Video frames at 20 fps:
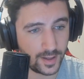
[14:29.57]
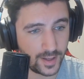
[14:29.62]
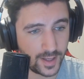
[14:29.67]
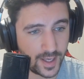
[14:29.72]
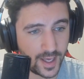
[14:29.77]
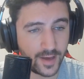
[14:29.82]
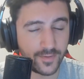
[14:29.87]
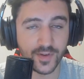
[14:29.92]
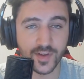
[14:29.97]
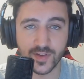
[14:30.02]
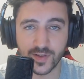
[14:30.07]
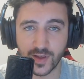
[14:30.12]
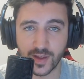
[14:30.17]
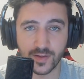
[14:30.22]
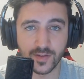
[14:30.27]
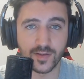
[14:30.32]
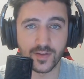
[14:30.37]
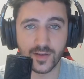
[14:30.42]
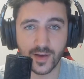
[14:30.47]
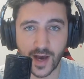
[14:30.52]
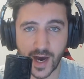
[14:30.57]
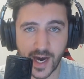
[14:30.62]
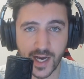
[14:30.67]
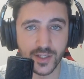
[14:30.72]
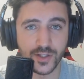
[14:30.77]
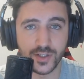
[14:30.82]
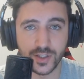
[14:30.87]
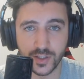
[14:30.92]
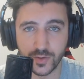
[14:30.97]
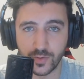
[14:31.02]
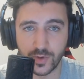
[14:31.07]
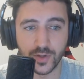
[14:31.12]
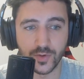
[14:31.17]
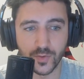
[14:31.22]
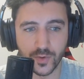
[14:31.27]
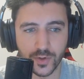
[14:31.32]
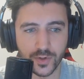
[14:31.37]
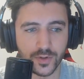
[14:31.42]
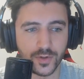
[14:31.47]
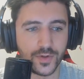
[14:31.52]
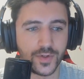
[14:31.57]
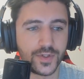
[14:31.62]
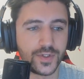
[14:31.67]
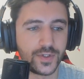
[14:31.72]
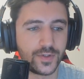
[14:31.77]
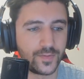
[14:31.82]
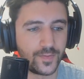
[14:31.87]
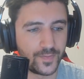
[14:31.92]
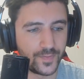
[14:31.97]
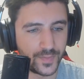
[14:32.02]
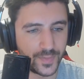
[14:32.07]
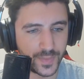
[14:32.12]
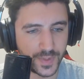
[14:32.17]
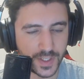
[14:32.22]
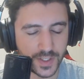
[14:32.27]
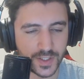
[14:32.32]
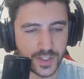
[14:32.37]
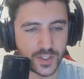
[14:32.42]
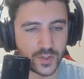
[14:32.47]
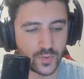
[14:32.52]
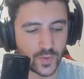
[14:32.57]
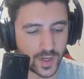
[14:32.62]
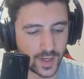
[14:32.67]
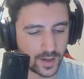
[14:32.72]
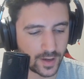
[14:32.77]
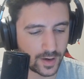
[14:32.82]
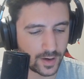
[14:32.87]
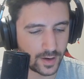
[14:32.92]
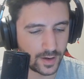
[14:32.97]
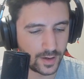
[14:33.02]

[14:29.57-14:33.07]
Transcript: ever since IG won Worlds. This is where,